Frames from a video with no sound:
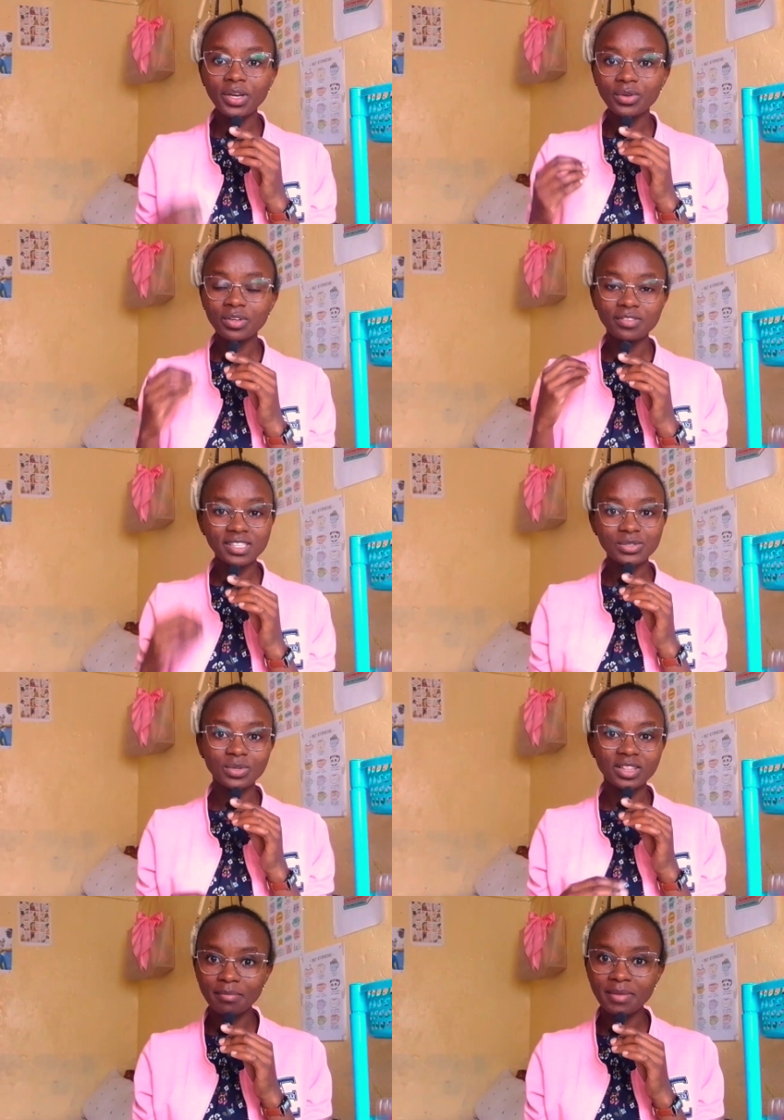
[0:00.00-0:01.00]
you invest with
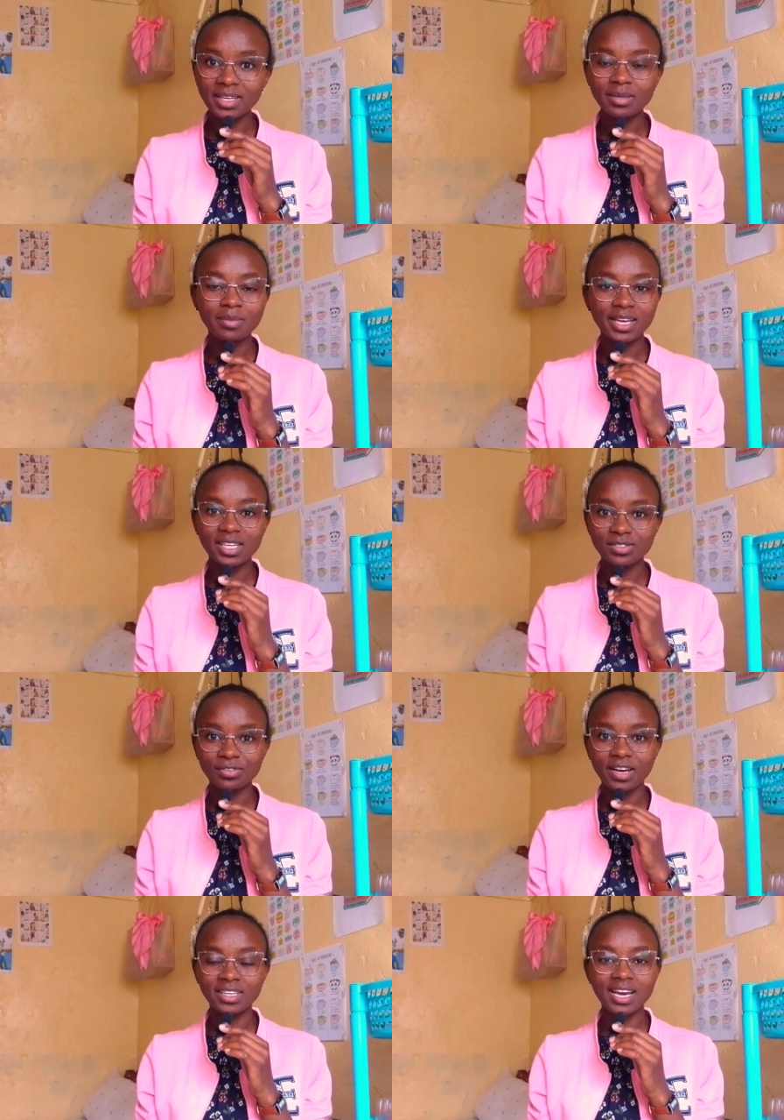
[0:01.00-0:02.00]
the money market
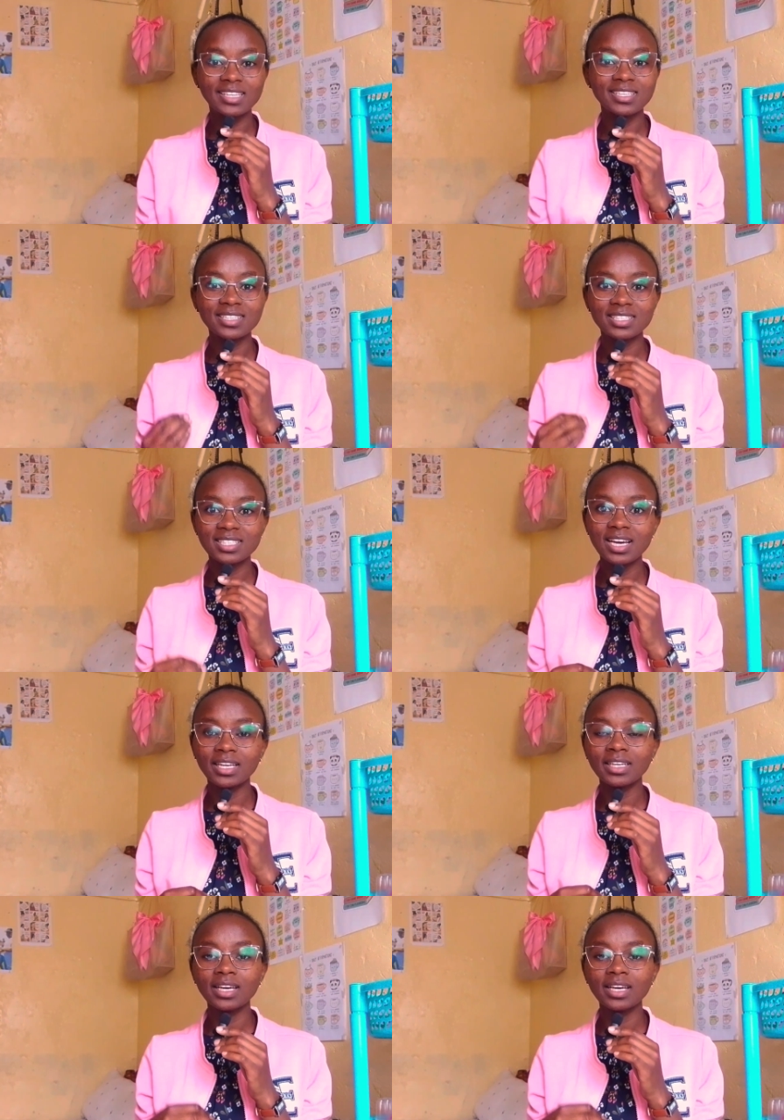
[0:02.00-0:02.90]
fund, as a return,